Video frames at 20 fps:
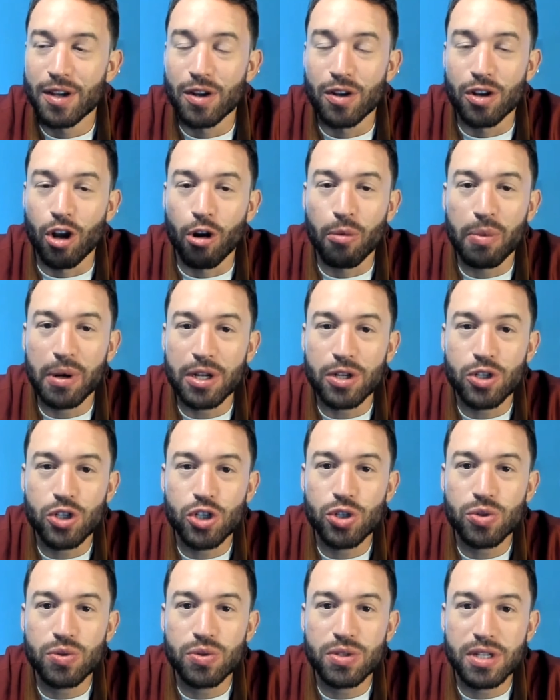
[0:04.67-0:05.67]
Nobody
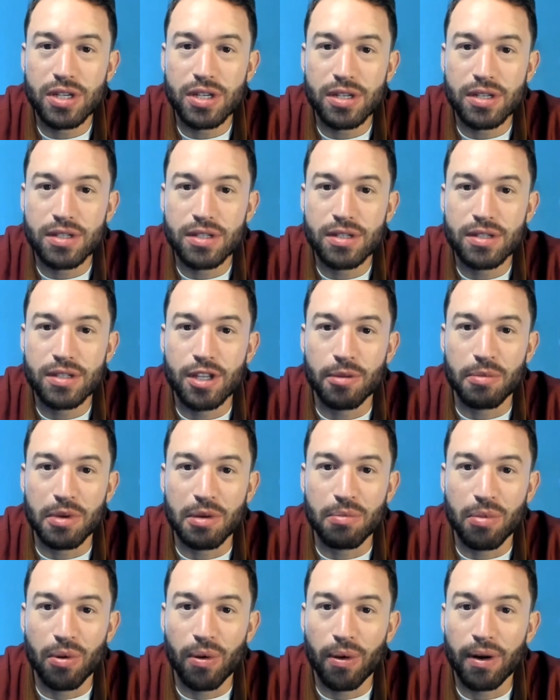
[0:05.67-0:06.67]
chooses to be
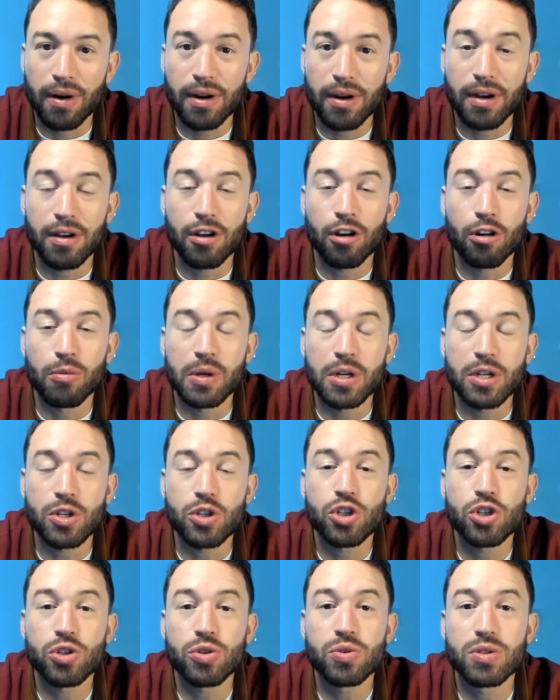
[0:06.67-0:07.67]
born. Nobody
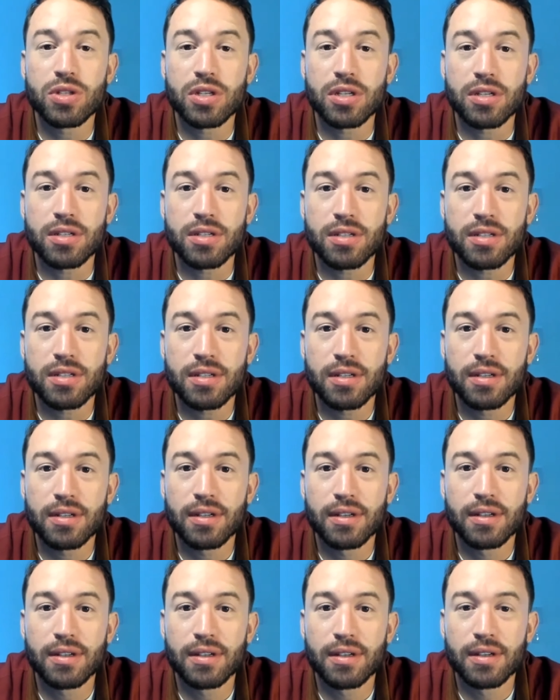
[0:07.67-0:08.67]
chooses
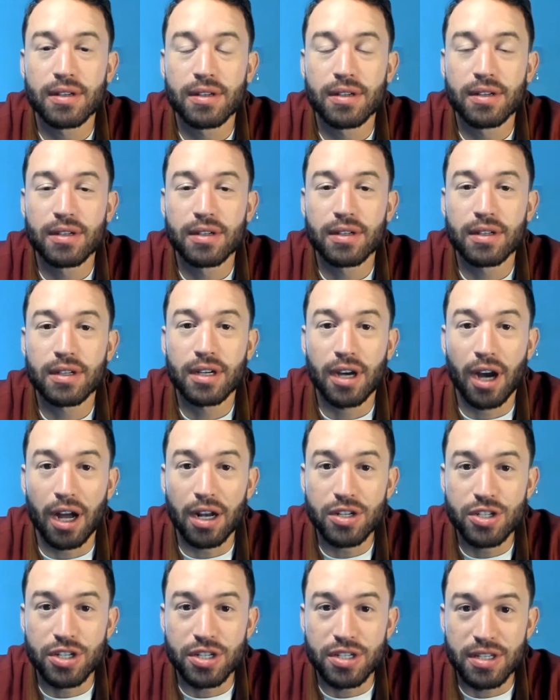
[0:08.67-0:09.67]

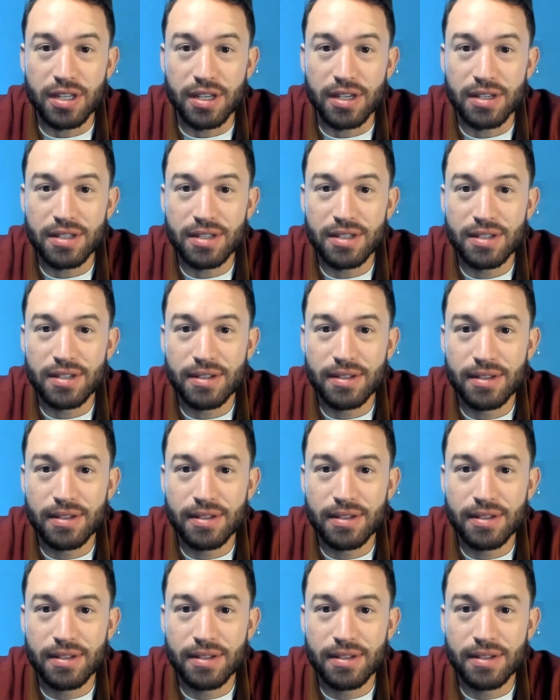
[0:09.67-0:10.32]
consciousness.